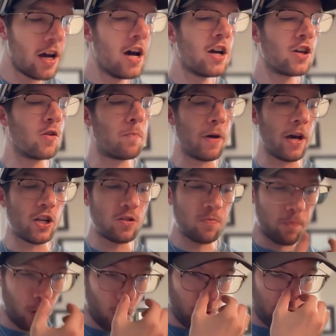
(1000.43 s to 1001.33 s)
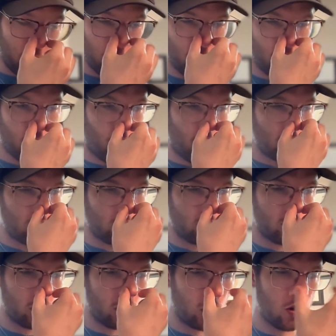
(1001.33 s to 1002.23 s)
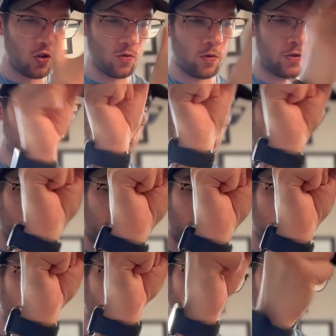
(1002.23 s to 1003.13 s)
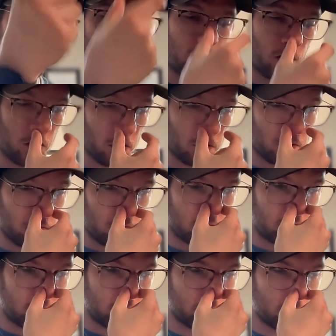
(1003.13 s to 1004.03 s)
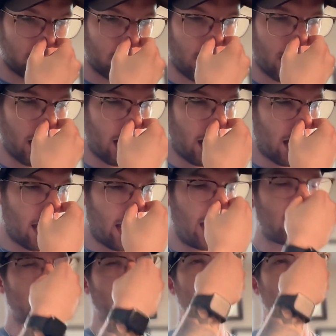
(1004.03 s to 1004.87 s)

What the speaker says: You pinch both of your nostrils closed with your thumb and your finger, and you